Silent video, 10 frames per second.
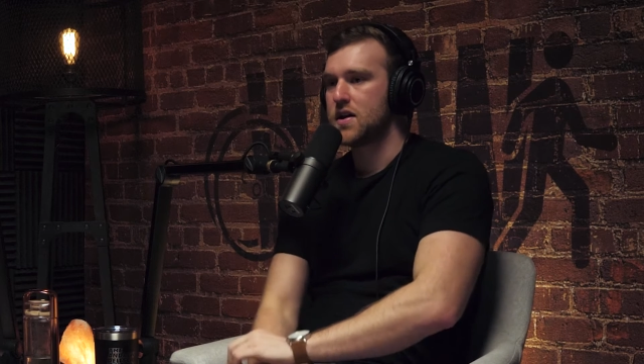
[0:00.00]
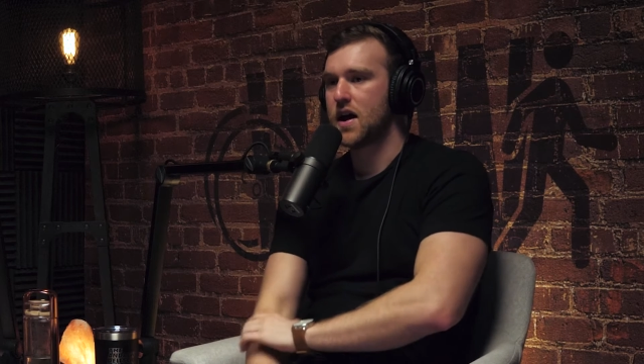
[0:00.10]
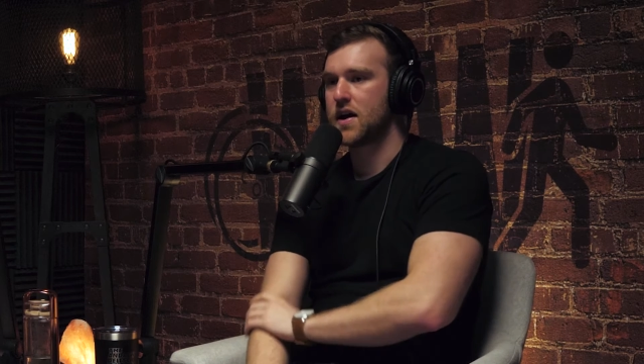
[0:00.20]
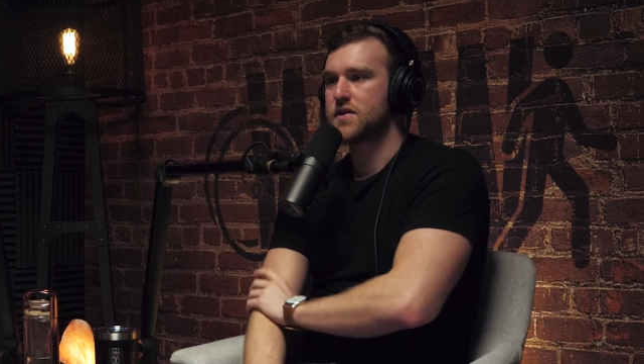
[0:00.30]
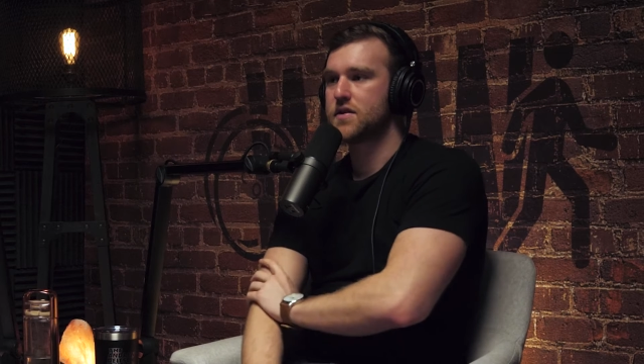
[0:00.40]

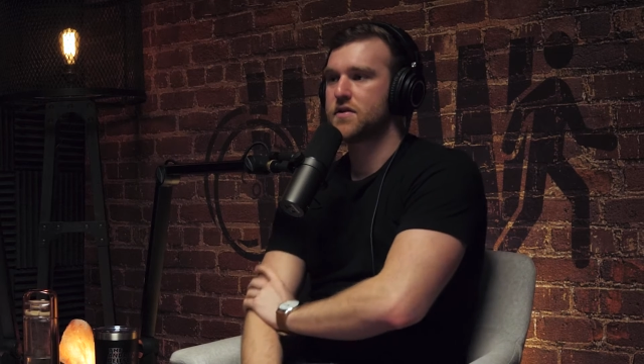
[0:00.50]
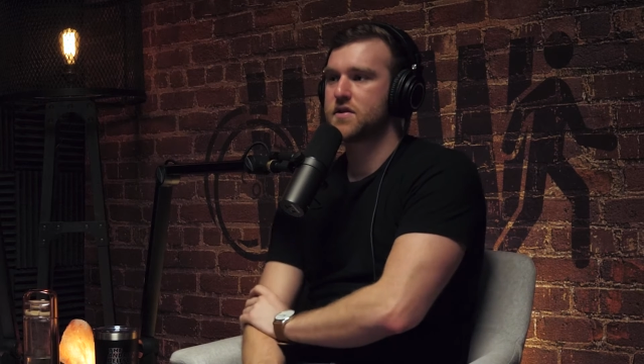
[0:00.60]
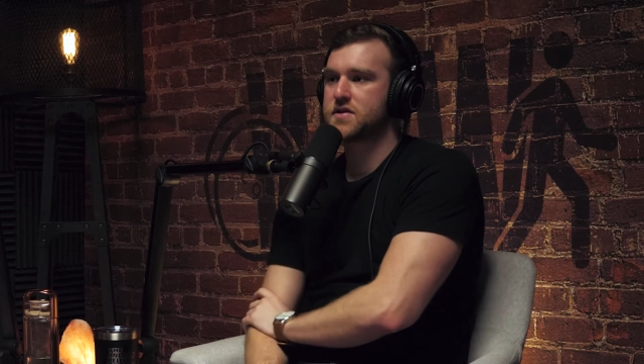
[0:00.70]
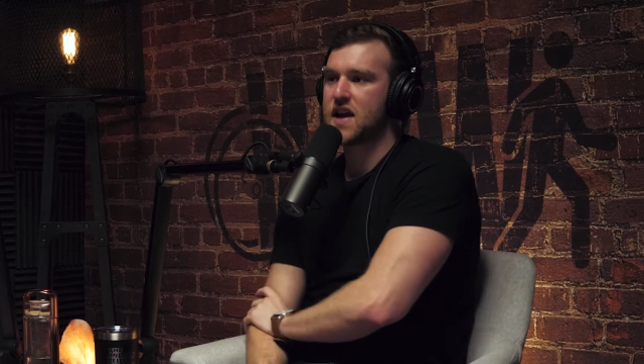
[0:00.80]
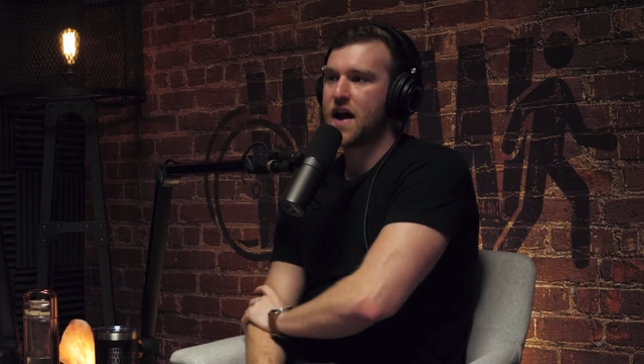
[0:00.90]
Yeah, and
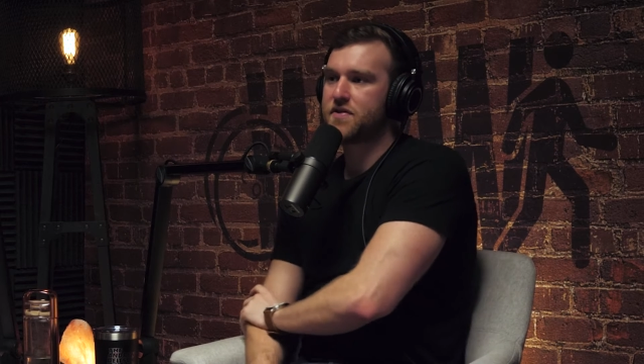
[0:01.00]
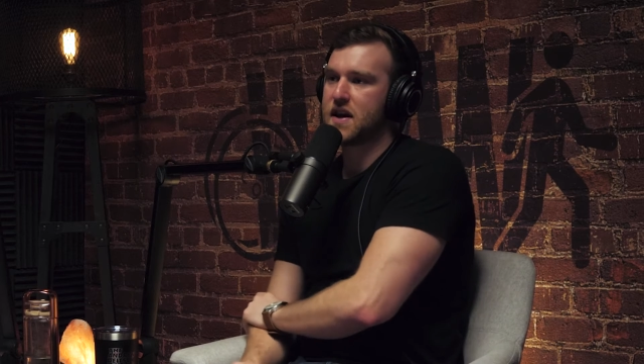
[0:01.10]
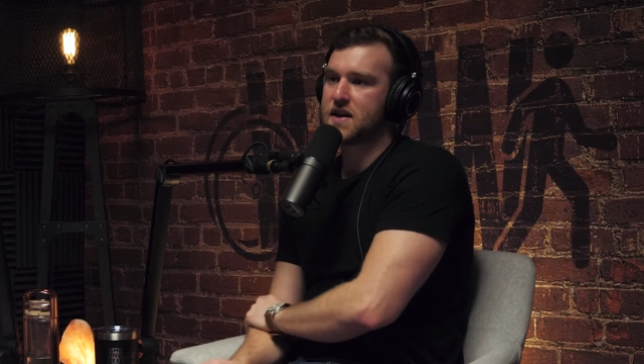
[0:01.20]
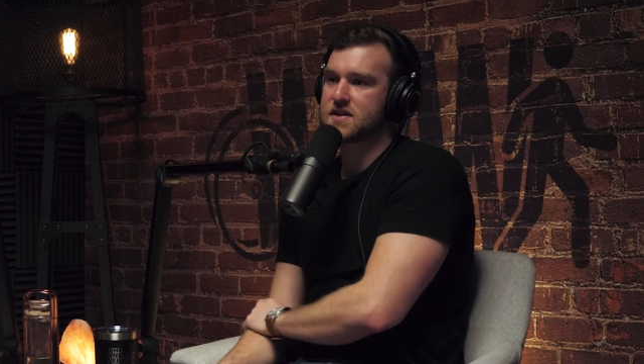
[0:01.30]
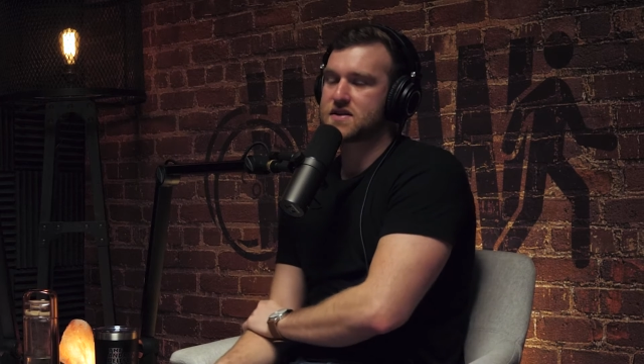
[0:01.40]
the sad
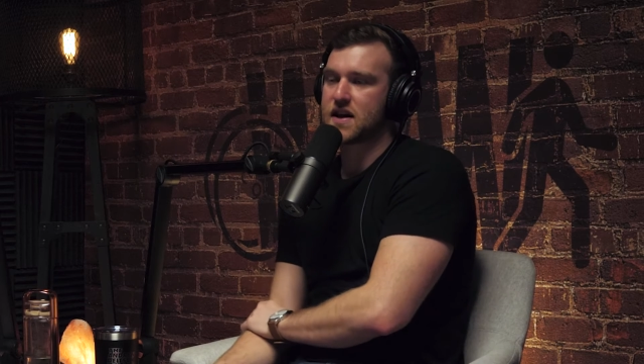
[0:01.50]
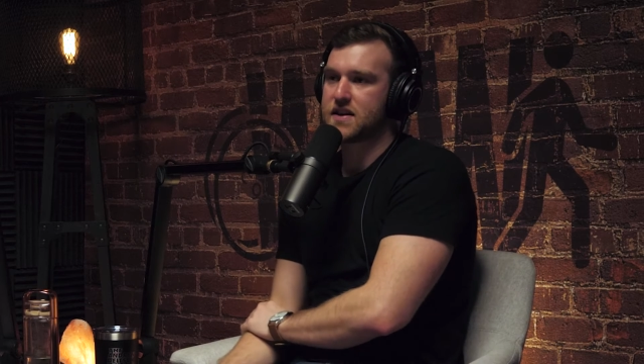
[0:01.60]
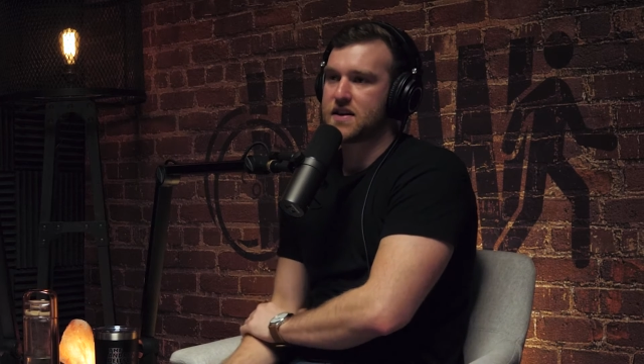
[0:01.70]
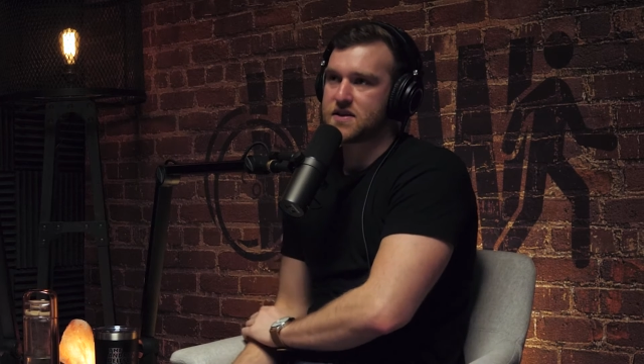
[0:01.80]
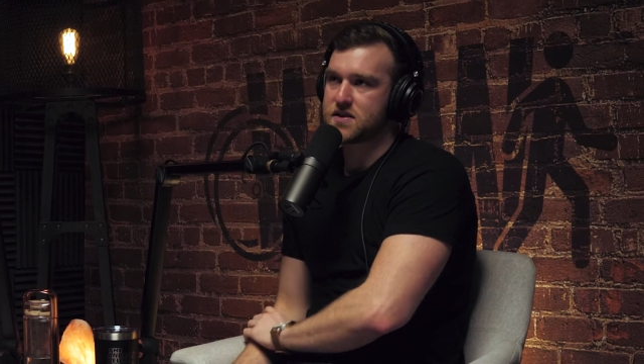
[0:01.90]
thing is
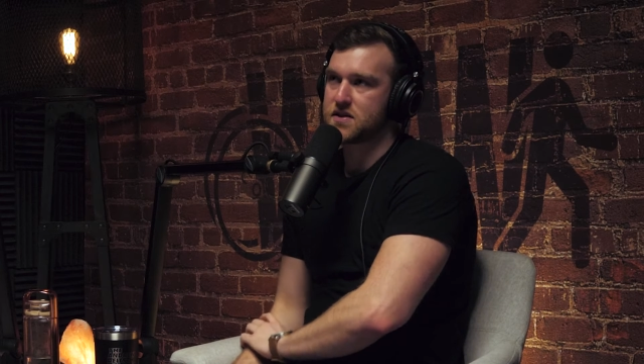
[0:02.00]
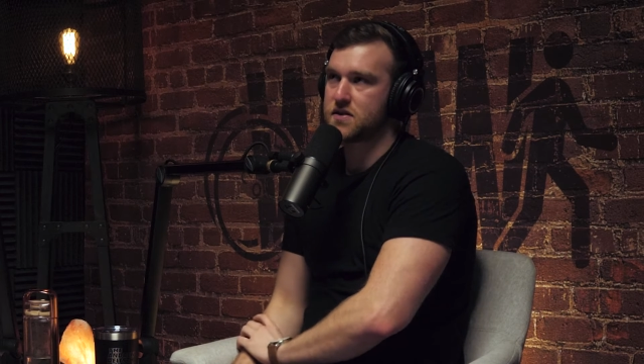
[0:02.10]
like these...